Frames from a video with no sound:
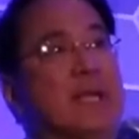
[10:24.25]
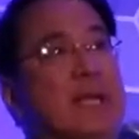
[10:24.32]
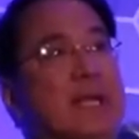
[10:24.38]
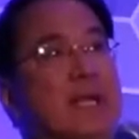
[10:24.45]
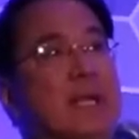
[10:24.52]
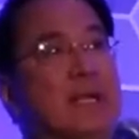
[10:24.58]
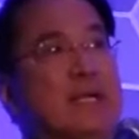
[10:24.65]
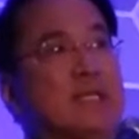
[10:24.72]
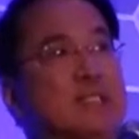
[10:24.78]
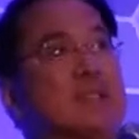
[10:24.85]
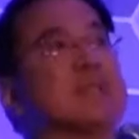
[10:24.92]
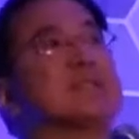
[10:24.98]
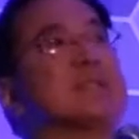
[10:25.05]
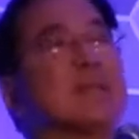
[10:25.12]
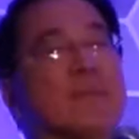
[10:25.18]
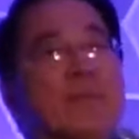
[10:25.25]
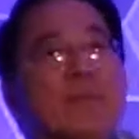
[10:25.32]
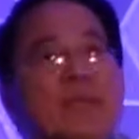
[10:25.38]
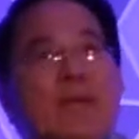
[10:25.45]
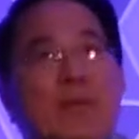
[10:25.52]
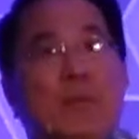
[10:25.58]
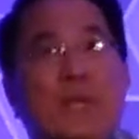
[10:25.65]
and, and it's not
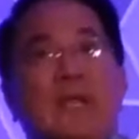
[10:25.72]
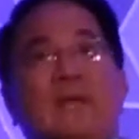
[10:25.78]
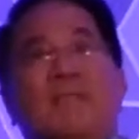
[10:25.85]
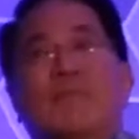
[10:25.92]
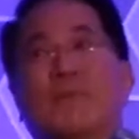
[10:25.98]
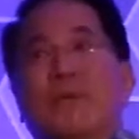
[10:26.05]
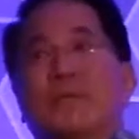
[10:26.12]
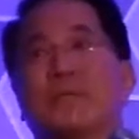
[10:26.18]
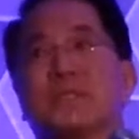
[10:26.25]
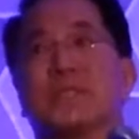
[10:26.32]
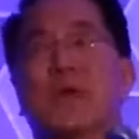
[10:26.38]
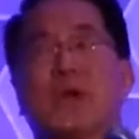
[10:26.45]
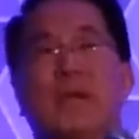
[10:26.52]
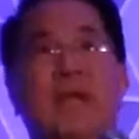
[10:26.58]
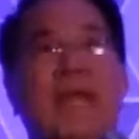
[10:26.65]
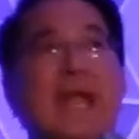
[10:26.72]
something that we can focus on.